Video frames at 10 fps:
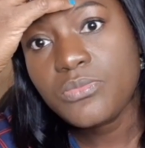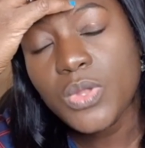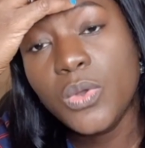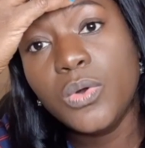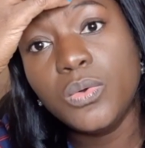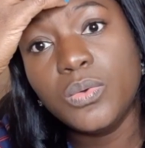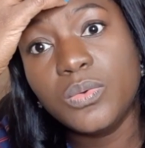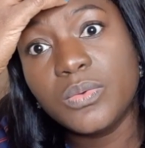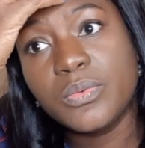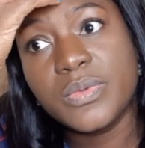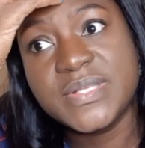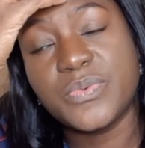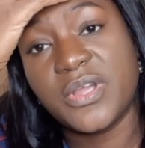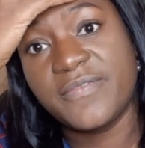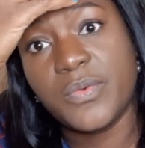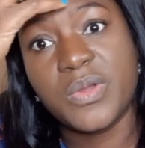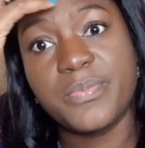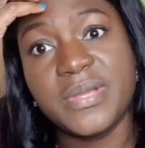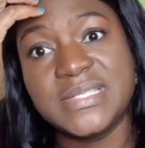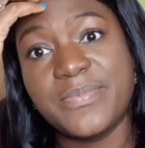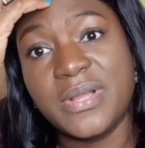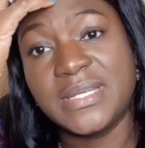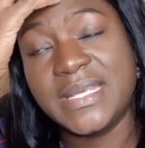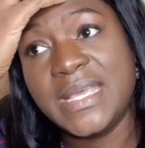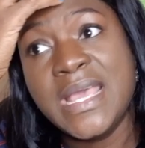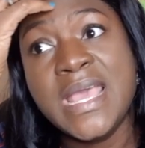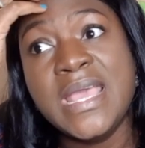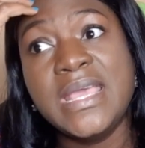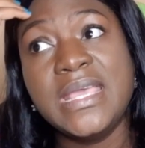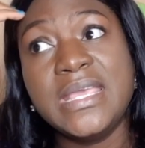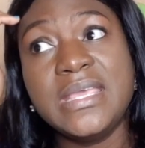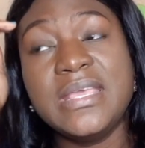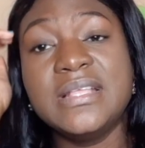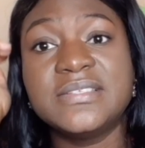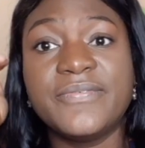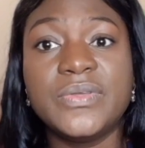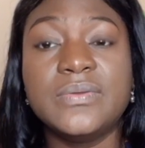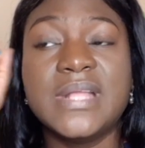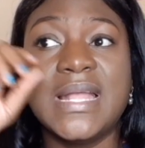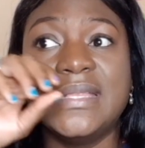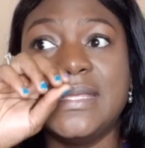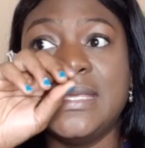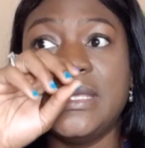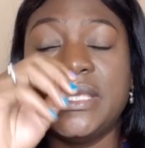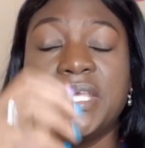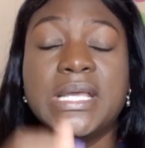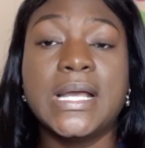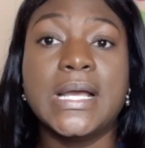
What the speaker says: who is working for WordPress. Apparently he interviewed, and he